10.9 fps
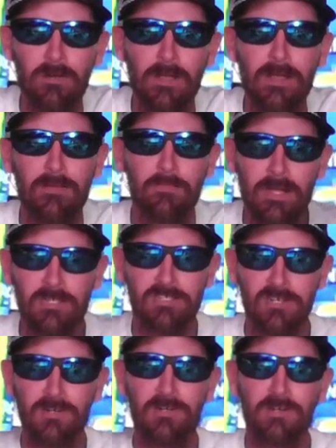man, make
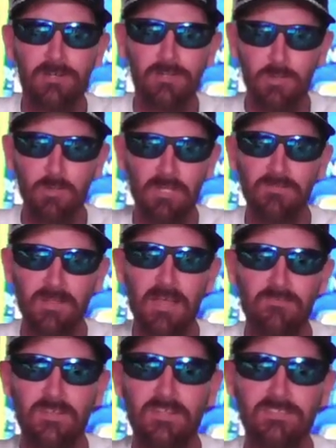sure you live
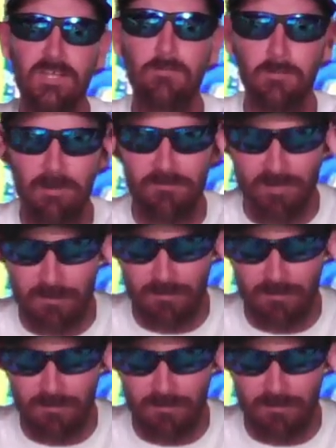life fins up with Redfin